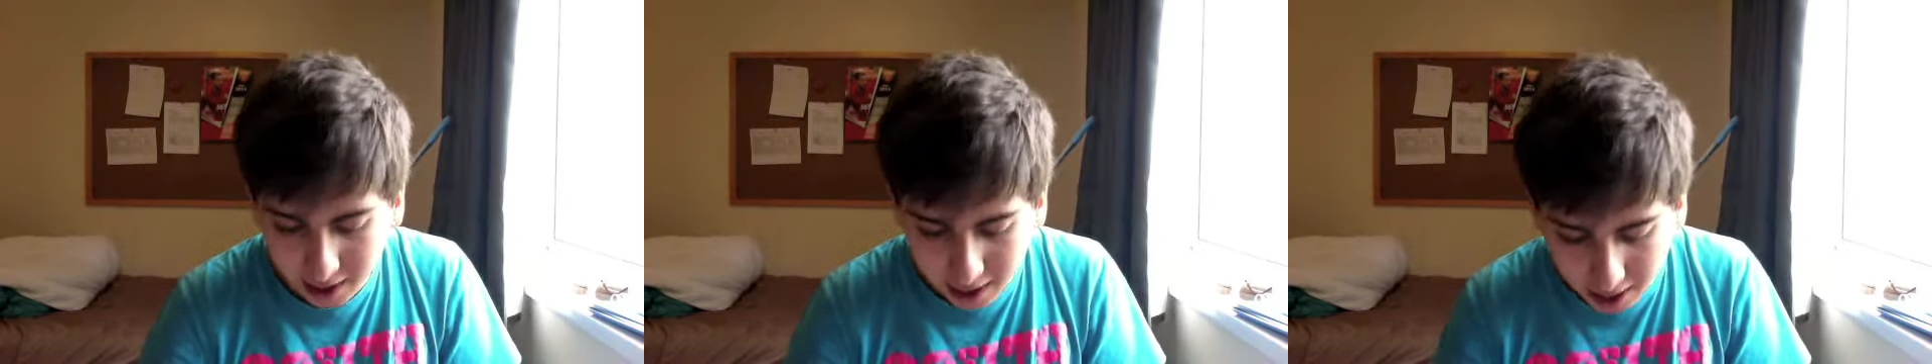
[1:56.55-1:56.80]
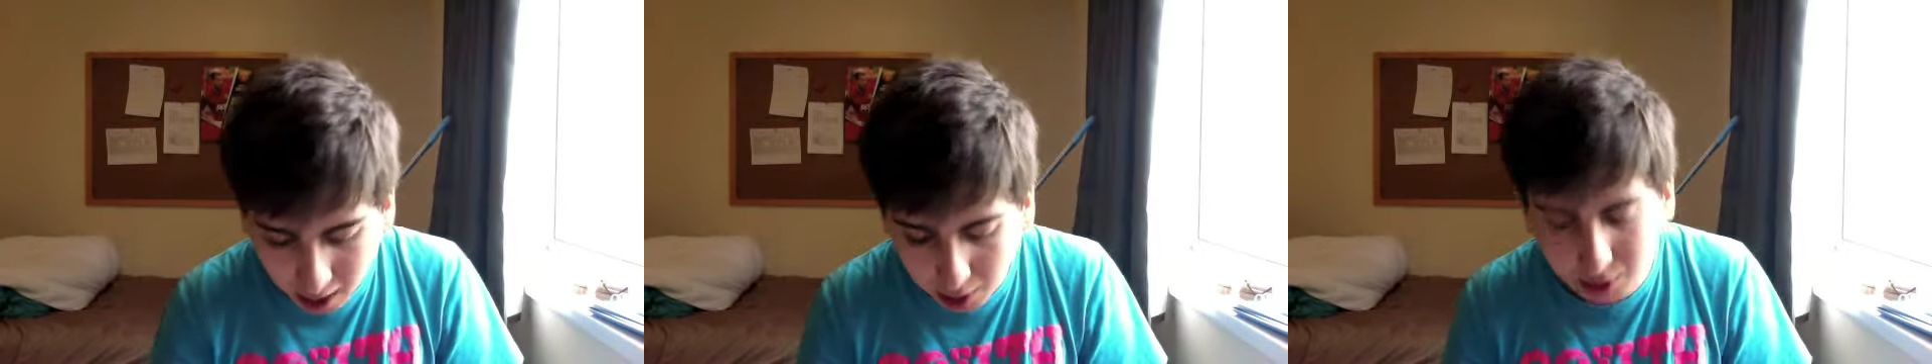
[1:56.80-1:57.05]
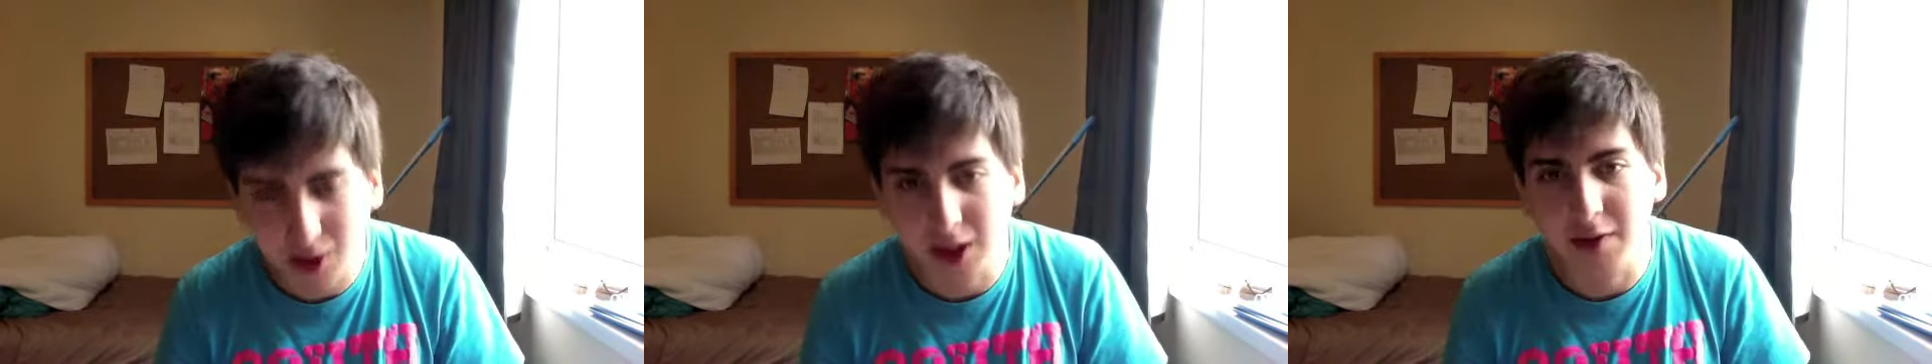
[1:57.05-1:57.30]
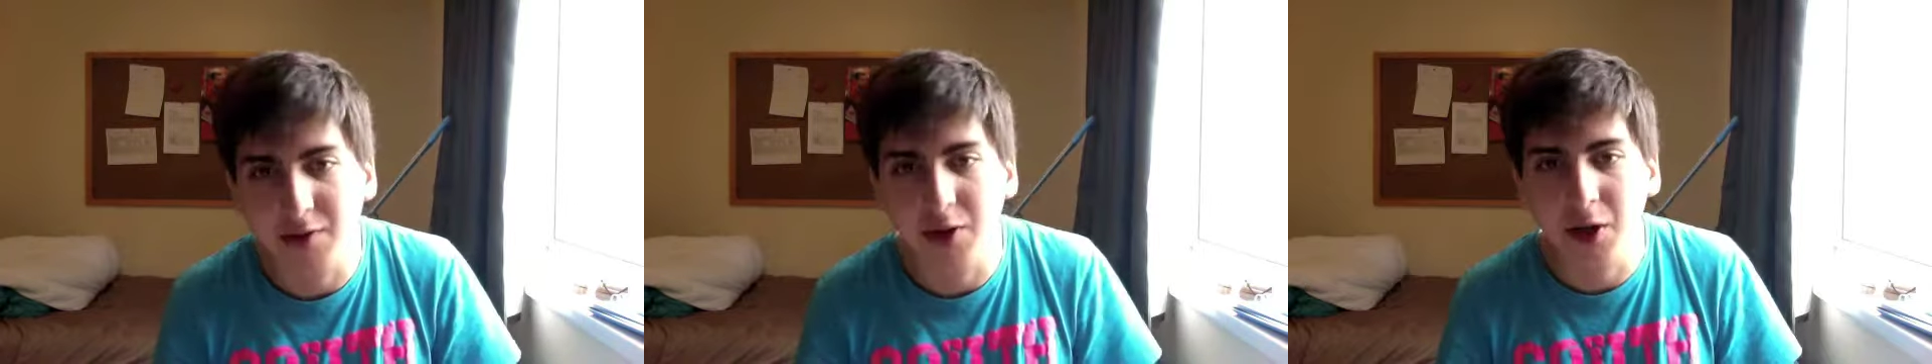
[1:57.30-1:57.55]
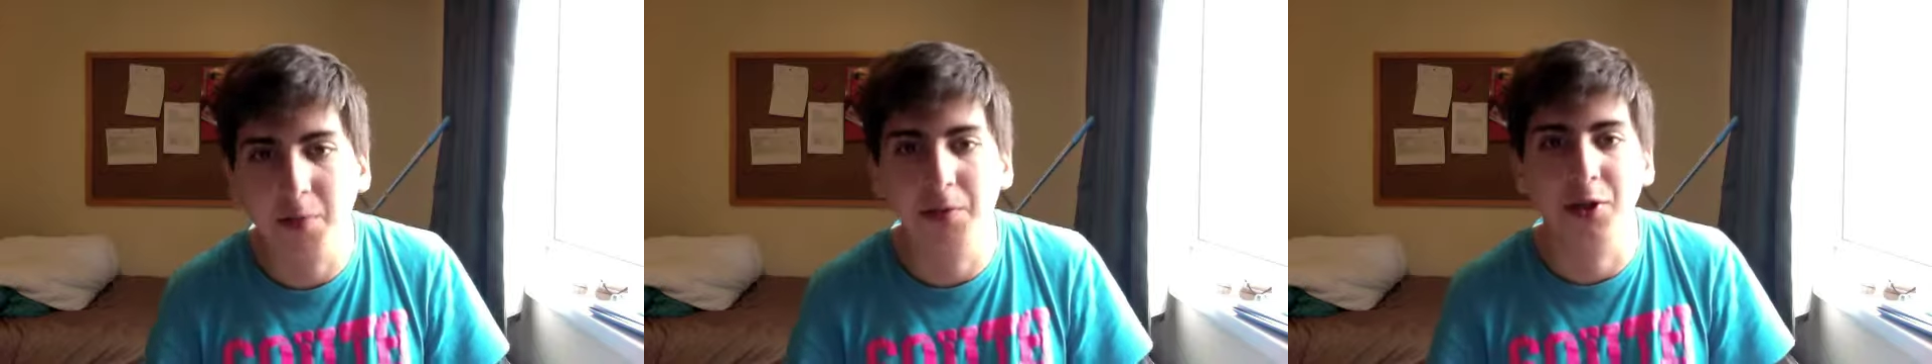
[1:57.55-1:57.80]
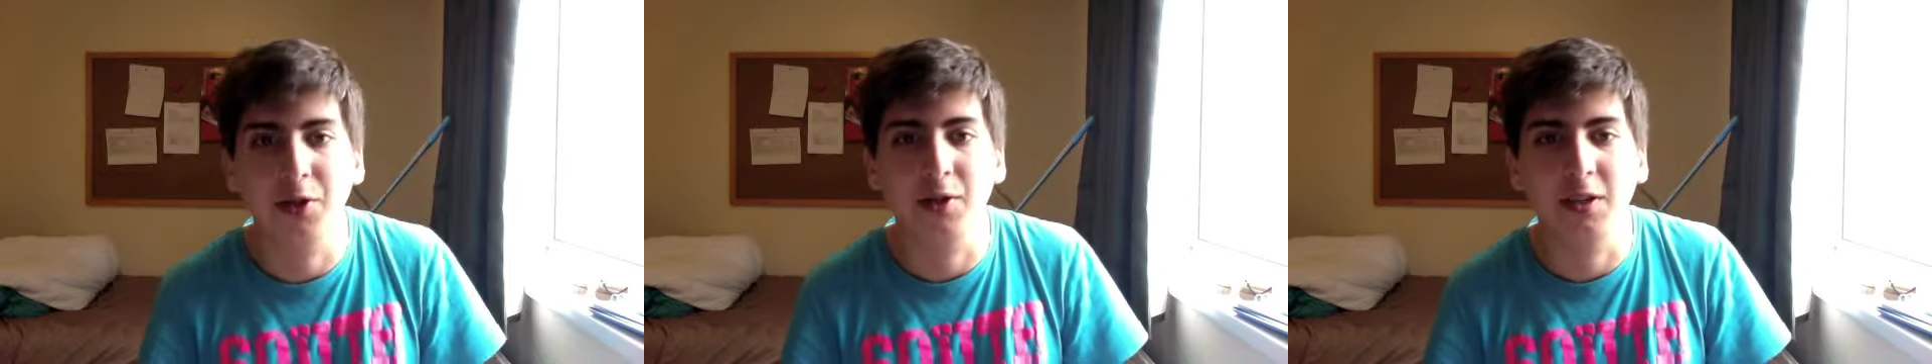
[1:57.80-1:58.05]
it also gives you the
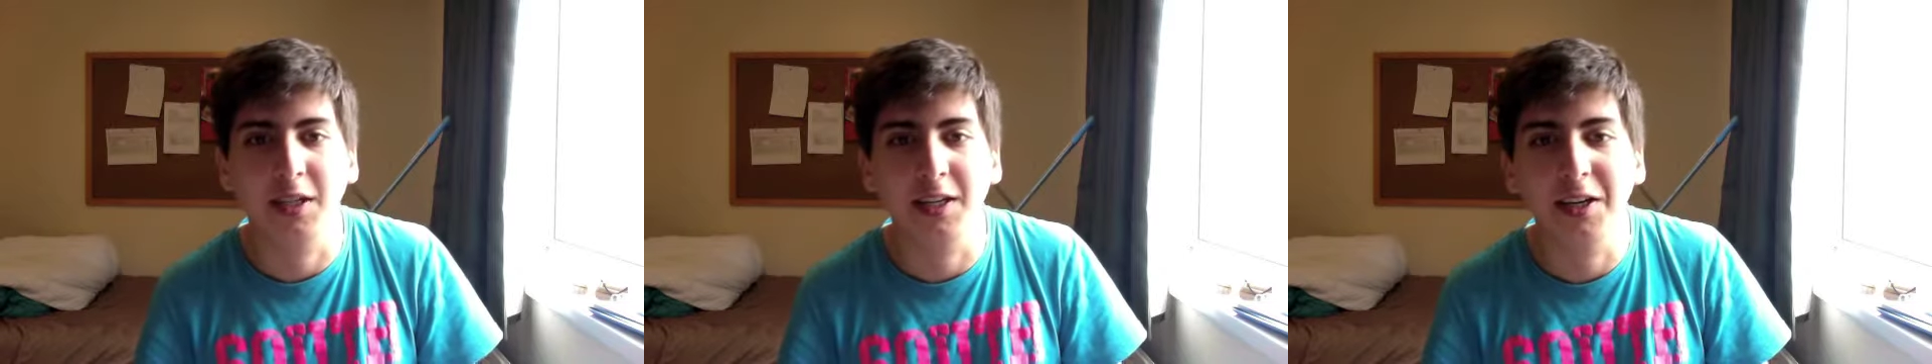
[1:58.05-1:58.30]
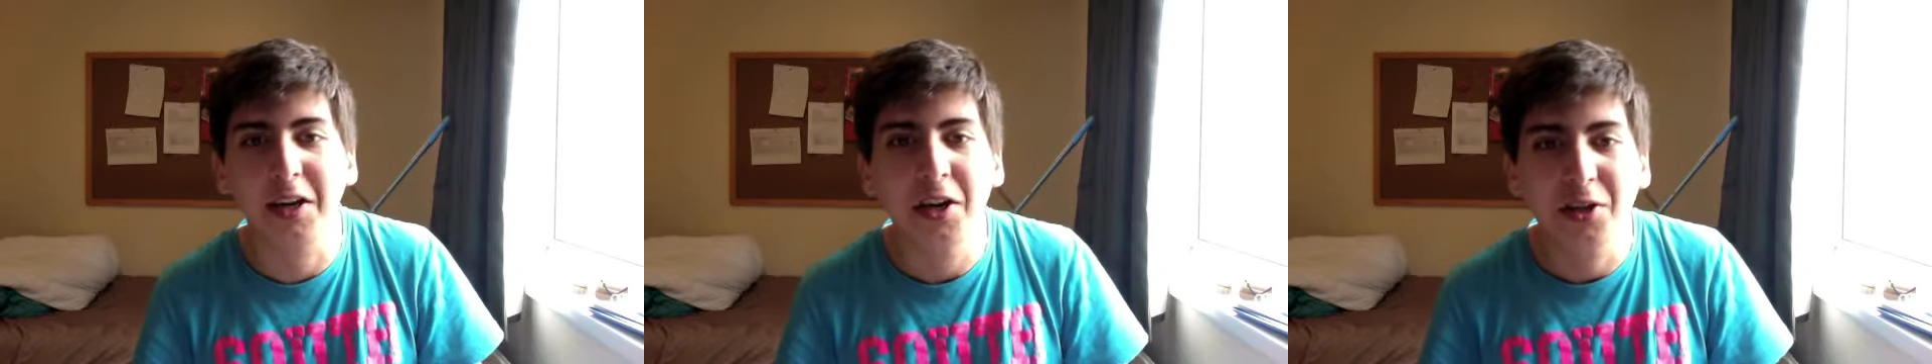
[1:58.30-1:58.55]
opportunity